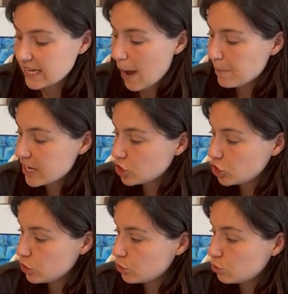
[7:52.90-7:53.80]
see, I'm gonna
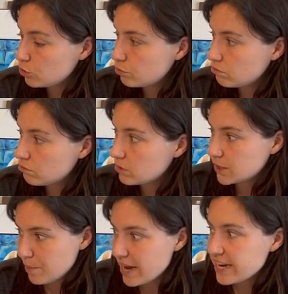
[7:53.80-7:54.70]
do
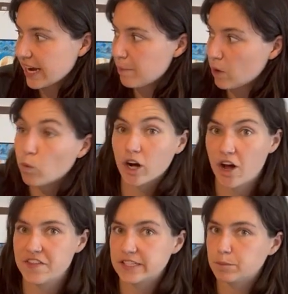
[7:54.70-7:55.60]
some painting. I'm gonna work
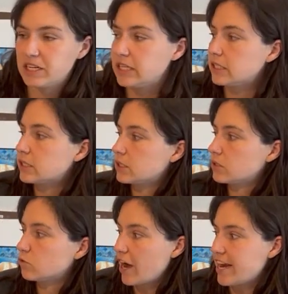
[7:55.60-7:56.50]
on this piece
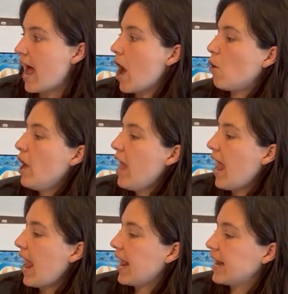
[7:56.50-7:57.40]
right now
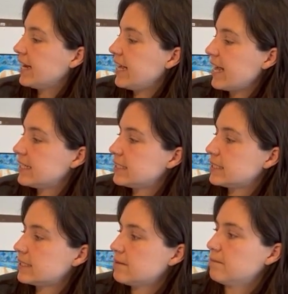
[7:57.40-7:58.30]
and get
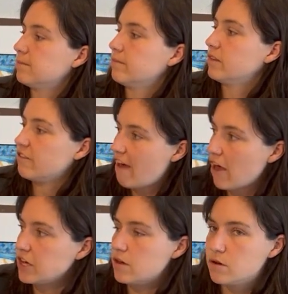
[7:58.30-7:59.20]
the
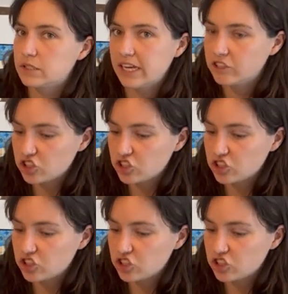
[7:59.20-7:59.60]
values and